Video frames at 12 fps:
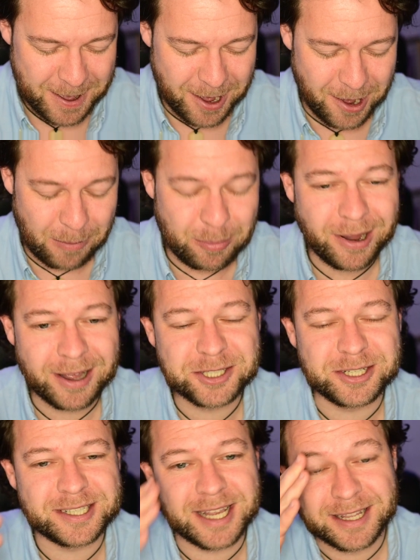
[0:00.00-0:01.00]
But I
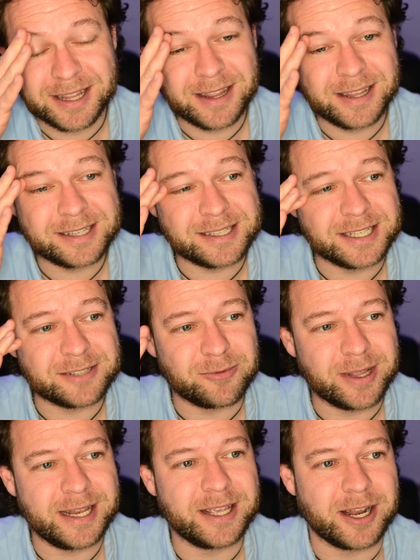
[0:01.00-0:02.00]
should say that this is
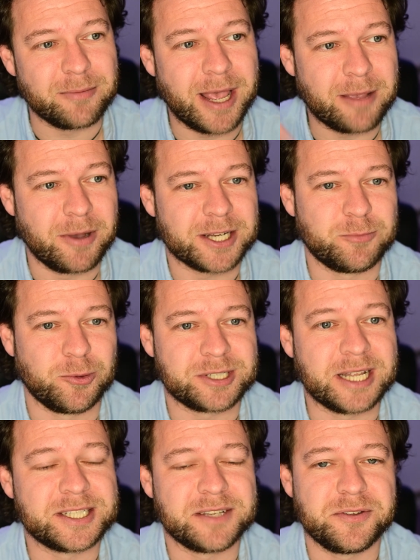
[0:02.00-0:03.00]
really going to make much more
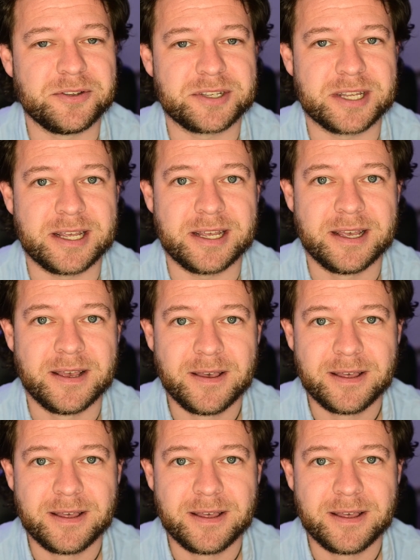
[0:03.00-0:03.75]
sense if you see